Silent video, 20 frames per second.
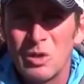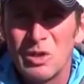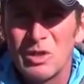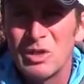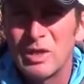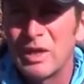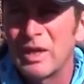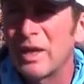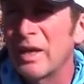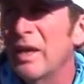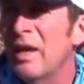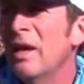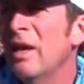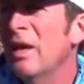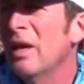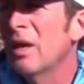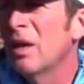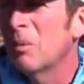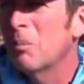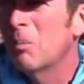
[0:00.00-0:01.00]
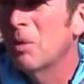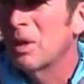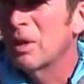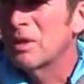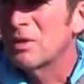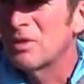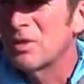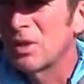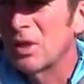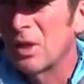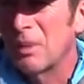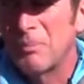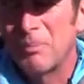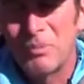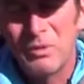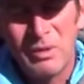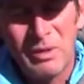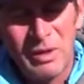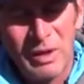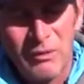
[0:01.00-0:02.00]
to say, but
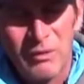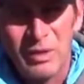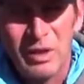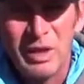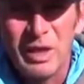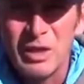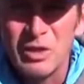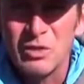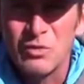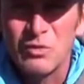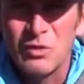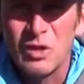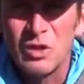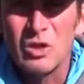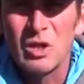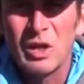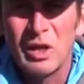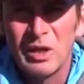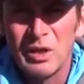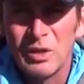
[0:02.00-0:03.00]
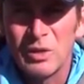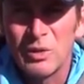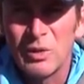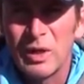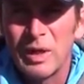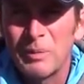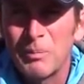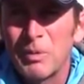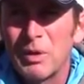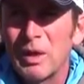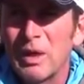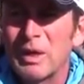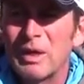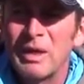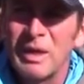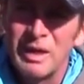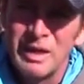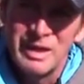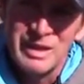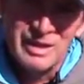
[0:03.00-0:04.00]
definitely catching fish on a crankbait.
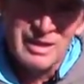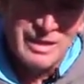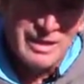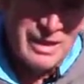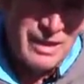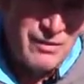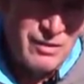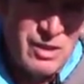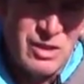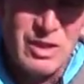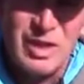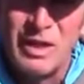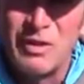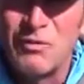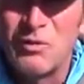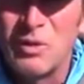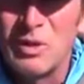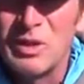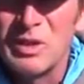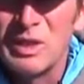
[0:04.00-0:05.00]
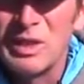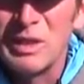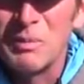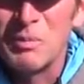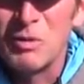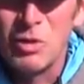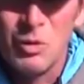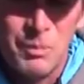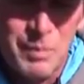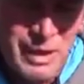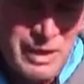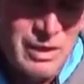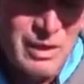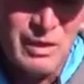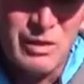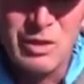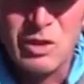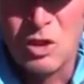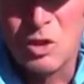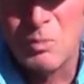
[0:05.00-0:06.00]
7 to 10 foot deep, and you're
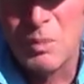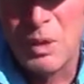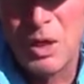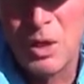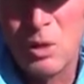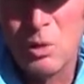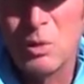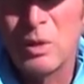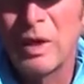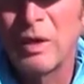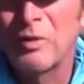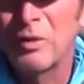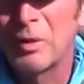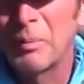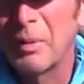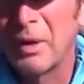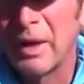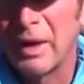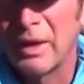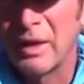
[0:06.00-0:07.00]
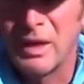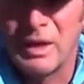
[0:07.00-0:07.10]
basically just paralleling the bank.